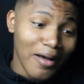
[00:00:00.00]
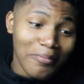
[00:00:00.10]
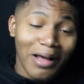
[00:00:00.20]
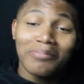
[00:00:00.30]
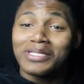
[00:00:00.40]

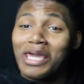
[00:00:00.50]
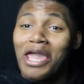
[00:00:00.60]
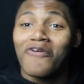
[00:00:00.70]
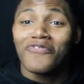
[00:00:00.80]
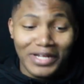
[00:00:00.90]
I'm
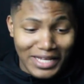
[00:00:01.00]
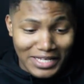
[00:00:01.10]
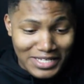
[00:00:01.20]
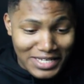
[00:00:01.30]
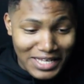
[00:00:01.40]
scared for
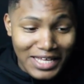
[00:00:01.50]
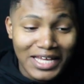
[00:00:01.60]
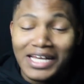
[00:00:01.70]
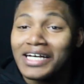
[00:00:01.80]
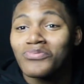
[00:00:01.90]
this.
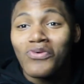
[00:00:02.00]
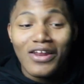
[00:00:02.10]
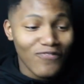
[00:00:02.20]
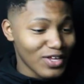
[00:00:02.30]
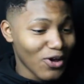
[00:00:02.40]
Cause
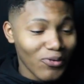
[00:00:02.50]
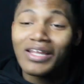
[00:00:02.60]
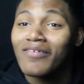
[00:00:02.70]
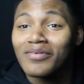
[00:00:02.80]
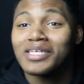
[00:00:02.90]
what if it don't
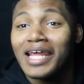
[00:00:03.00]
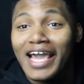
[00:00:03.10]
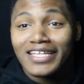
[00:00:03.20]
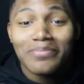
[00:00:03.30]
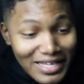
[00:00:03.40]
live up to the
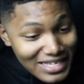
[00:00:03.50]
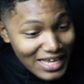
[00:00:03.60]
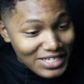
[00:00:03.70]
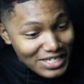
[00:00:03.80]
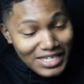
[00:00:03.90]

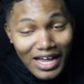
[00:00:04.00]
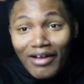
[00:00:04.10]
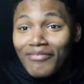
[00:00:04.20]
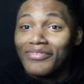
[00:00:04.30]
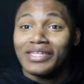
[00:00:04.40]
expectations
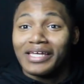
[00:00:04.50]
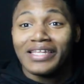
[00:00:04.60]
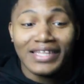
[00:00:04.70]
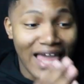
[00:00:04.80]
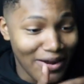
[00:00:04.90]
of
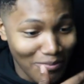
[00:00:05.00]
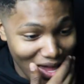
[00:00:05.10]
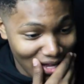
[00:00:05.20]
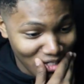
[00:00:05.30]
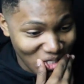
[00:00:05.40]
the ladder
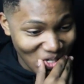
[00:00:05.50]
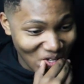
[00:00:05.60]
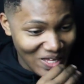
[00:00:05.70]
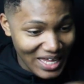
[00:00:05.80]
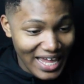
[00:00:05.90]
match?
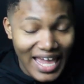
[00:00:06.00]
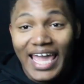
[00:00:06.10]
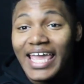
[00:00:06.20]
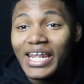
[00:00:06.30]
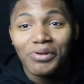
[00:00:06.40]

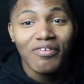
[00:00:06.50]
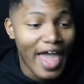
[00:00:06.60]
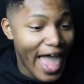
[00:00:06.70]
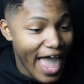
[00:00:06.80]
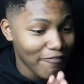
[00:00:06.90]
And he don't
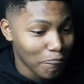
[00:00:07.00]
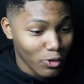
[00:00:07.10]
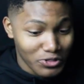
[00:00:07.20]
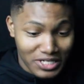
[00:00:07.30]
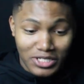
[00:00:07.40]
even have
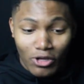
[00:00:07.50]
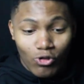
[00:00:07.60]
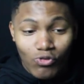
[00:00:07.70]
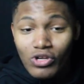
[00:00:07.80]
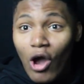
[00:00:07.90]
music, so
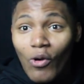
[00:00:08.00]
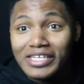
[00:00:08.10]
you know